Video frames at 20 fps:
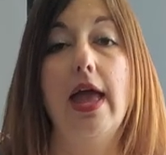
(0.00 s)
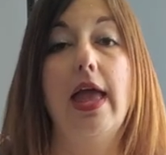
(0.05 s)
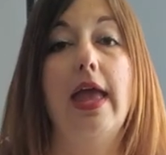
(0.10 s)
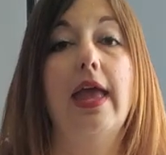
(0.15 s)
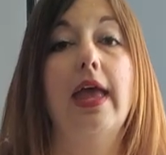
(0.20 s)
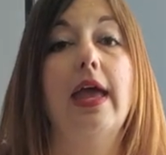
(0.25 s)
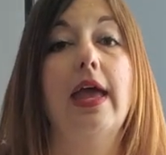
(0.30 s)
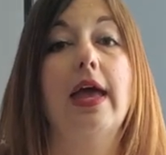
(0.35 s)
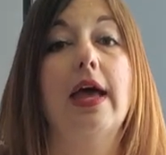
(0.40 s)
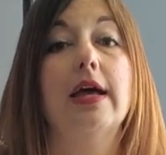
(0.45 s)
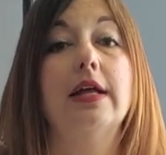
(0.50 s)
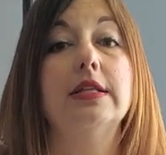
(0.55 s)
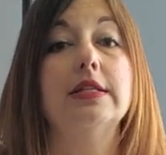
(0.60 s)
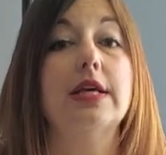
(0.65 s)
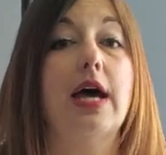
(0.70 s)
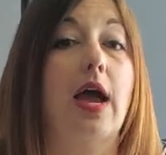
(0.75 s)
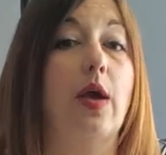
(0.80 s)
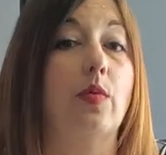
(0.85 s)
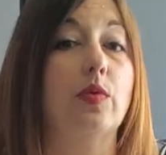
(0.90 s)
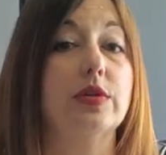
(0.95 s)
and
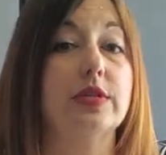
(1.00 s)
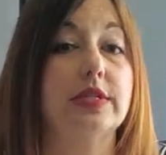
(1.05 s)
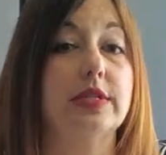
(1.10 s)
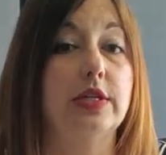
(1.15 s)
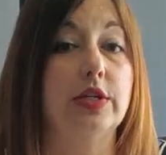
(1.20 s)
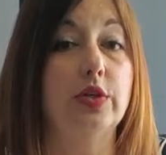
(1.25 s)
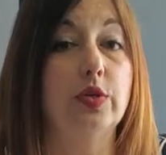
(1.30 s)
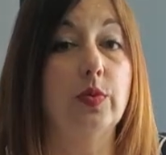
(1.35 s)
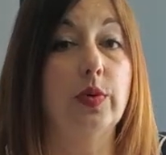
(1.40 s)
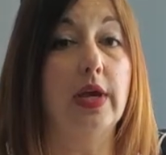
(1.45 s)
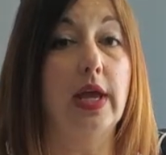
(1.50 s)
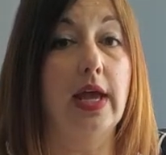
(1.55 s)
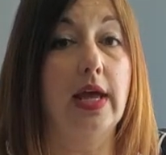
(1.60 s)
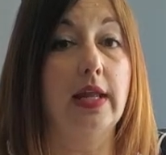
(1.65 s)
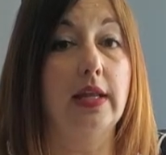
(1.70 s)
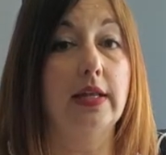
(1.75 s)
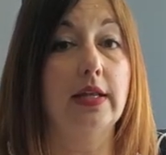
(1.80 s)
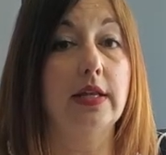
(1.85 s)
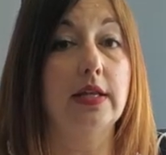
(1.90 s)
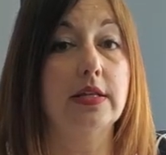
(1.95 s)
I will see you
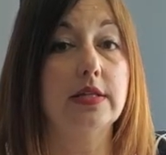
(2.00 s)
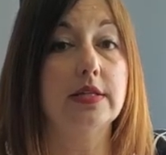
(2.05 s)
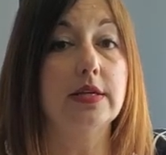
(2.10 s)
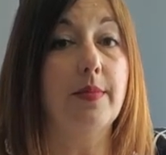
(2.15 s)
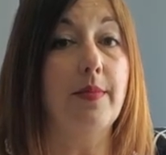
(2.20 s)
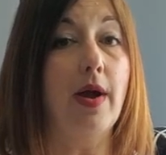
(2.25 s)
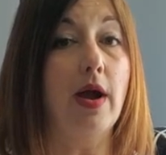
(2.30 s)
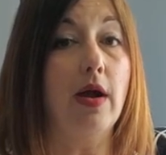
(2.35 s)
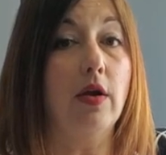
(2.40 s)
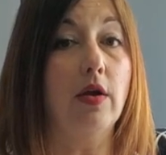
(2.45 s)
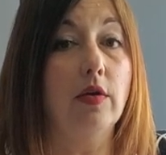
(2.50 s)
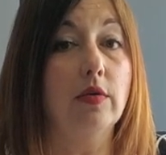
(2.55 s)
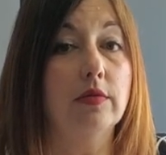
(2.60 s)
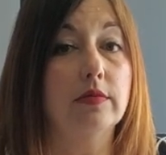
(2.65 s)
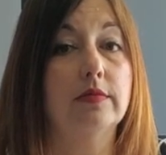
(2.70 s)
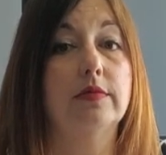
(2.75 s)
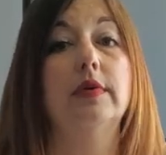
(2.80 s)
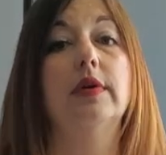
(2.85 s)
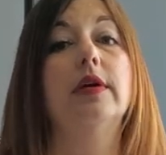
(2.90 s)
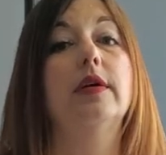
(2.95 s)
again tomorrow.
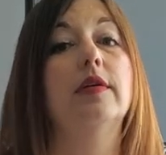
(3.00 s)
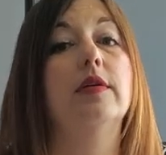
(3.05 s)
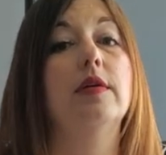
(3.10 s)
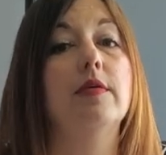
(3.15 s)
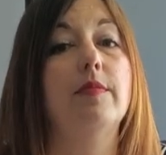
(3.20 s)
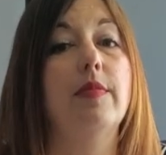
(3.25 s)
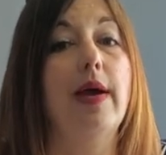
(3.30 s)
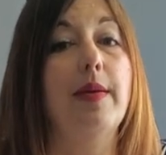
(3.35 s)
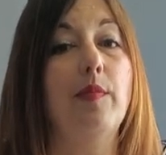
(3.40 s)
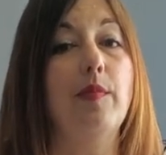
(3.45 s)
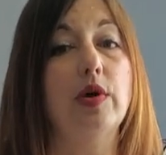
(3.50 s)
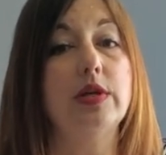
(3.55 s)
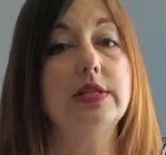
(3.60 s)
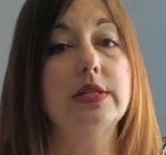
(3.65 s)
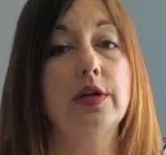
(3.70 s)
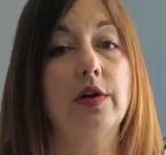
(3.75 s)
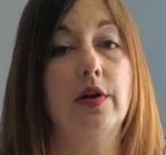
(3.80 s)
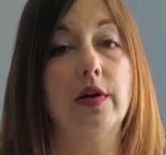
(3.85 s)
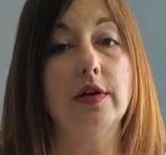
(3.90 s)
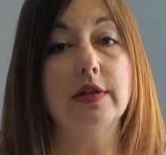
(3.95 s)
Bye, boys
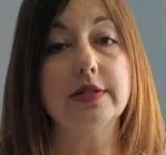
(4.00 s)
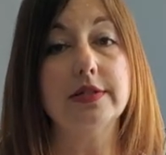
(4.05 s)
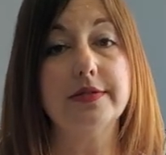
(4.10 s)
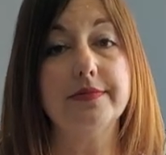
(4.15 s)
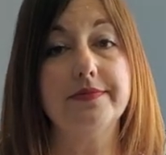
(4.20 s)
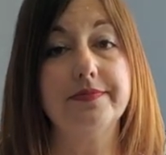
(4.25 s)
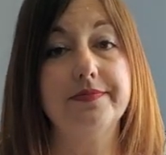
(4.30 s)
and girls.